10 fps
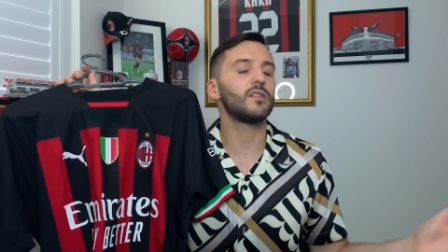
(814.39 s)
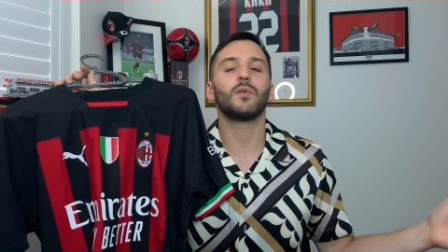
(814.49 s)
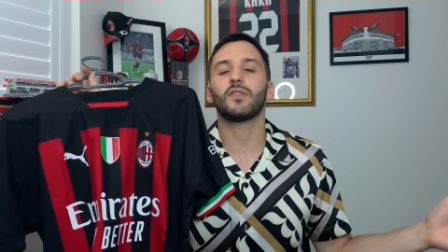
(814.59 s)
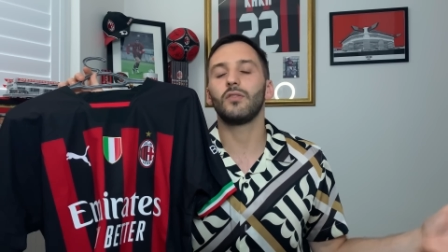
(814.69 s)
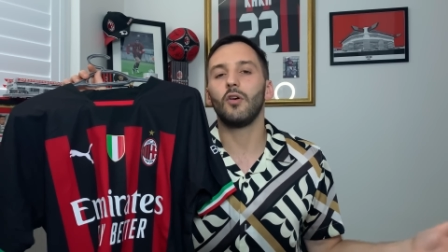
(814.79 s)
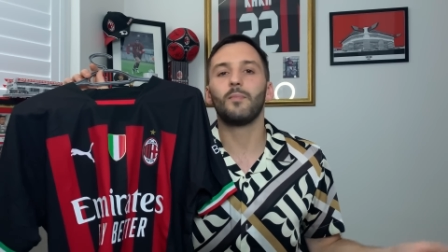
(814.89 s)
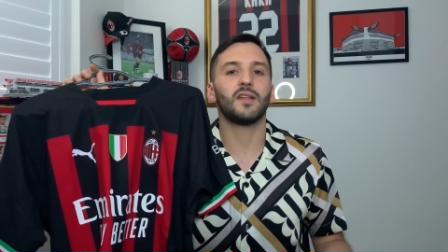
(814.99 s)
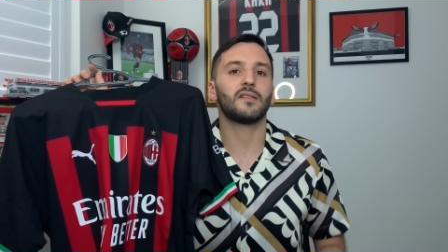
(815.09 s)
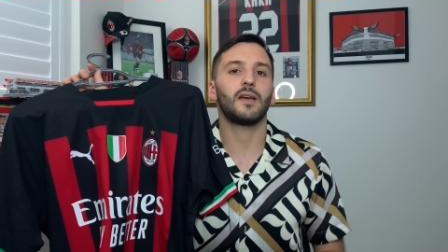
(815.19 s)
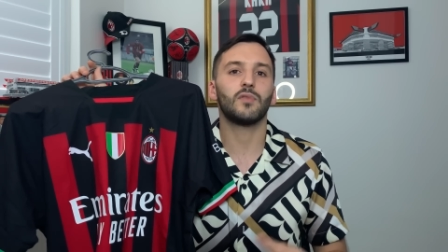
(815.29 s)
No, it's not. But at
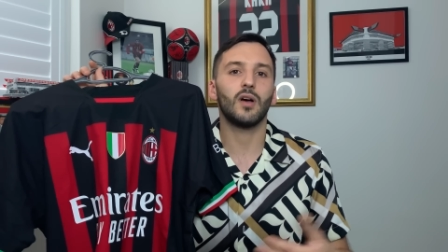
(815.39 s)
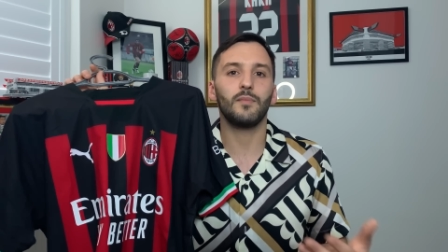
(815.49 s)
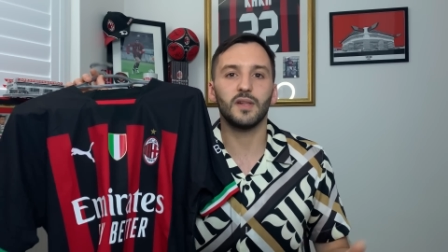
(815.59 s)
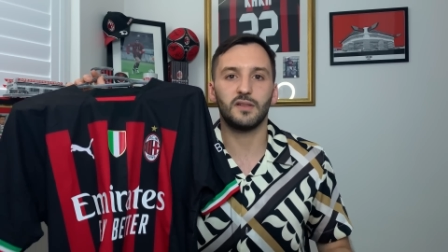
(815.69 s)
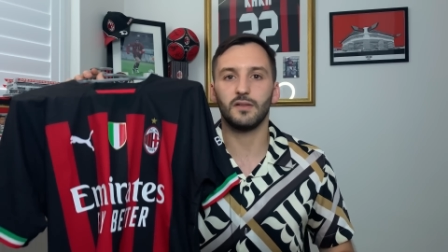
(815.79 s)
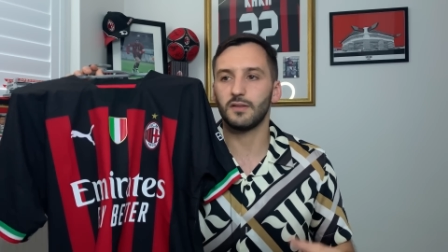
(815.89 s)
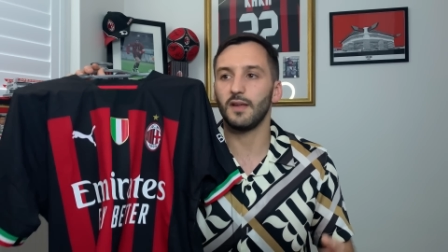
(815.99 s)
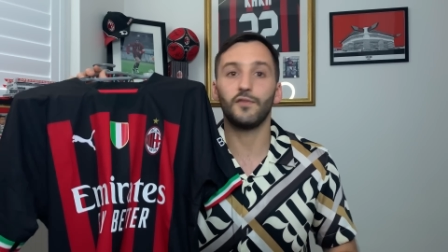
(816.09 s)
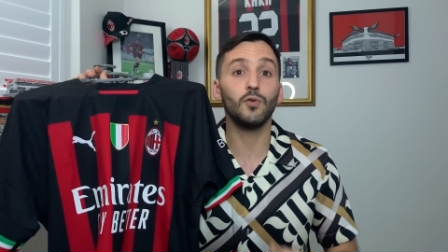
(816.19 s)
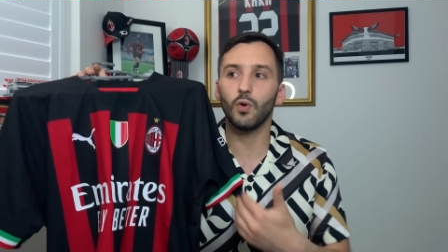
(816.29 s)
the same time, this is
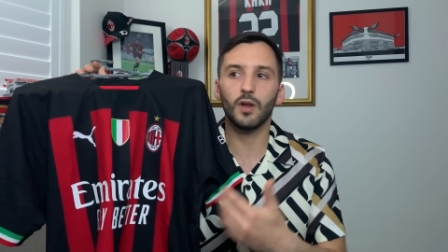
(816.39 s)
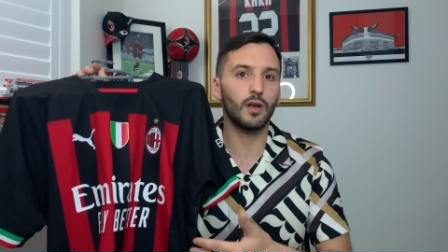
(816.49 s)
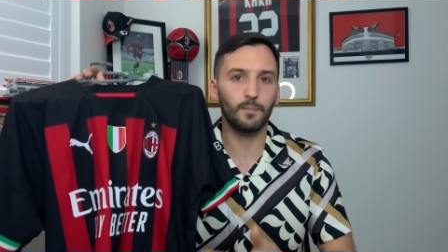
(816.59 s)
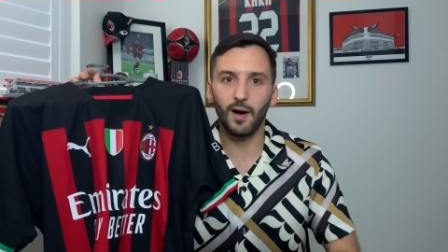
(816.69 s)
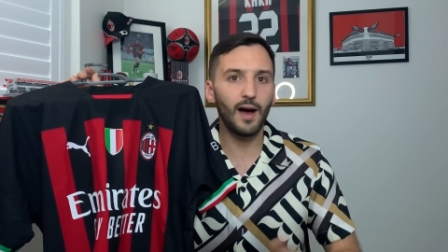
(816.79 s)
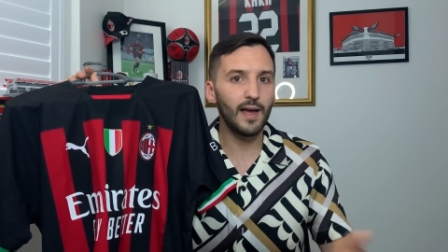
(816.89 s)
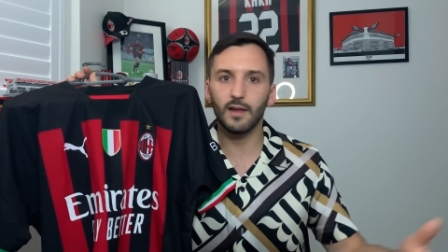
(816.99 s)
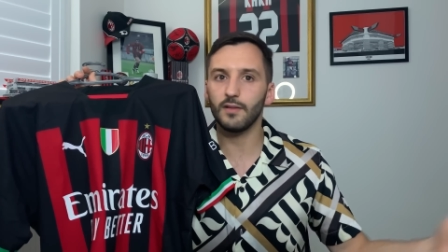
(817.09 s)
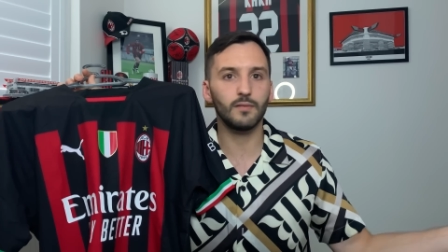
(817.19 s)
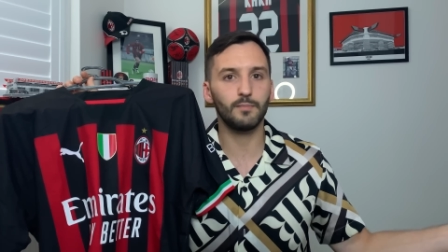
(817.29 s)
if you want to buy
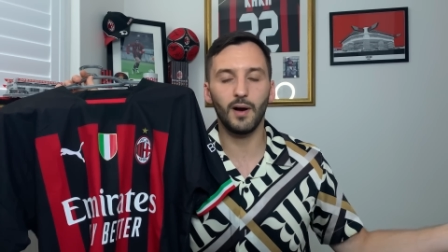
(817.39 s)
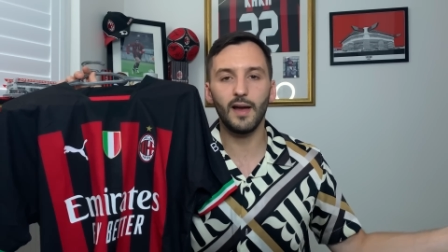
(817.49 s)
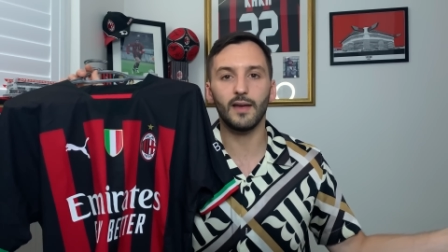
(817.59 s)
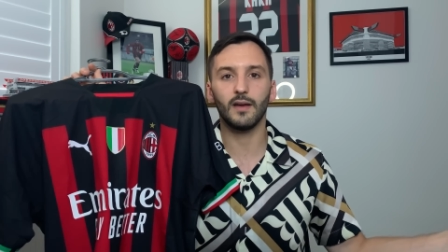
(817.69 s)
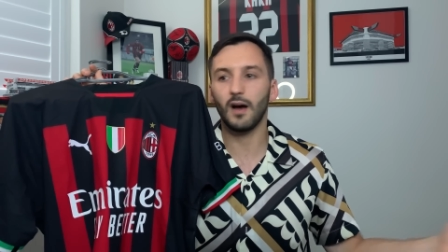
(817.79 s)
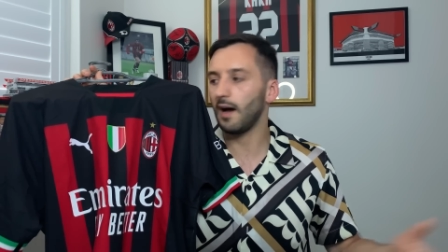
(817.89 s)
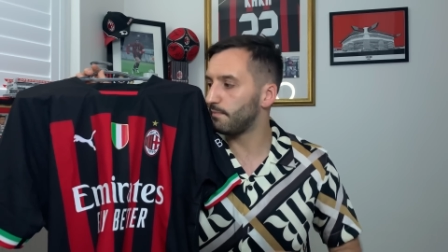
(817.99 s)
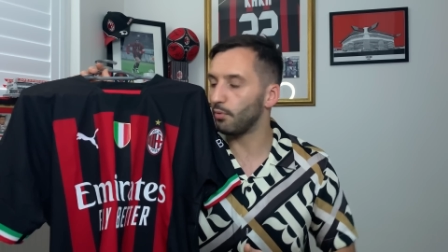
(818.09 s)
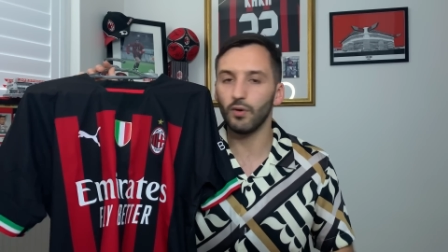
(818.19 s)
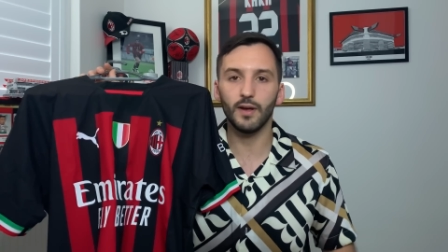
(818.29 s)
it, then buy it. I've
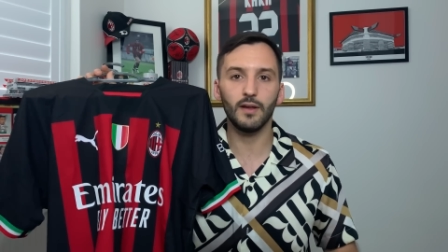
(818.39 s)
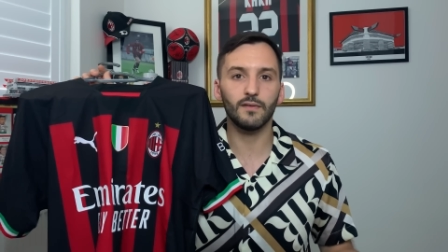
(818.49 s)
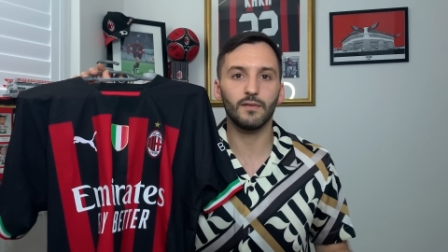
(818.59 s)
bought it.